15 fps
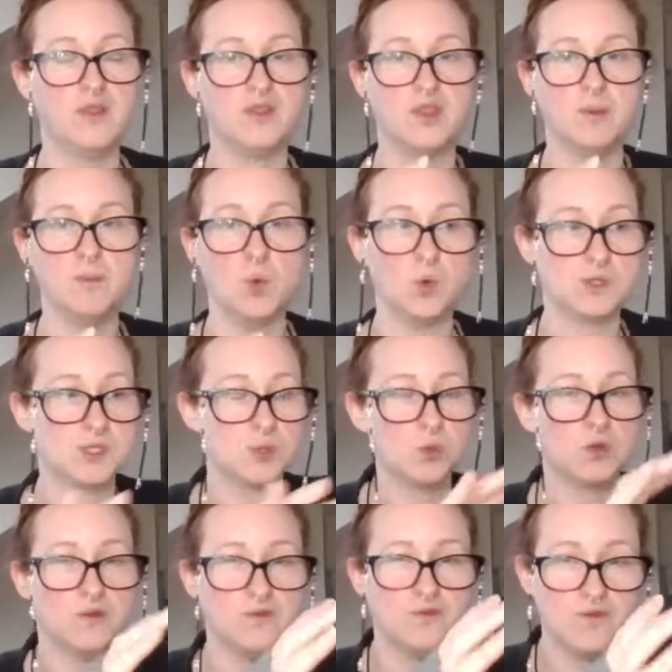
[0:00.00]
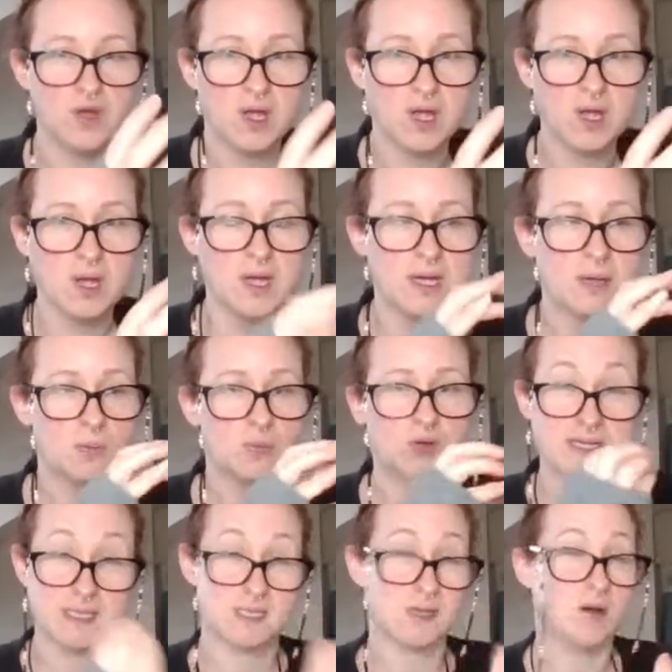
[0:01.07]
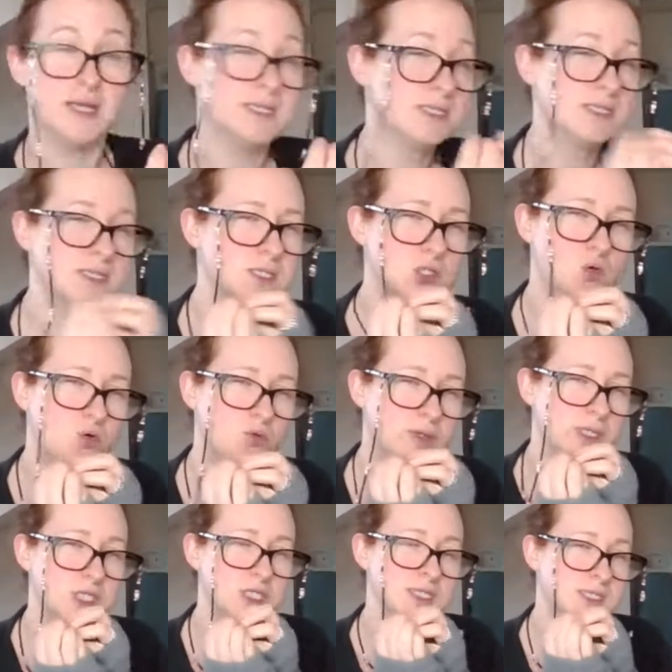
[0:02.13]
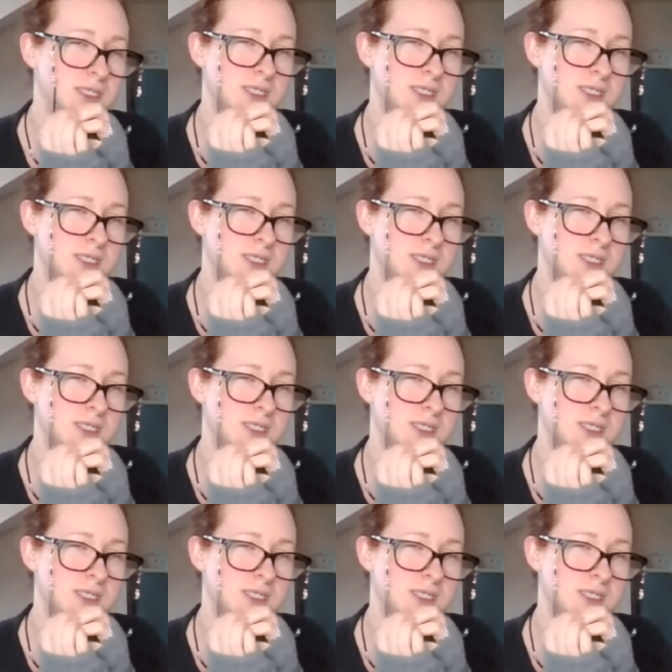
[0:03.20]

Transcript: the more sort of precise storage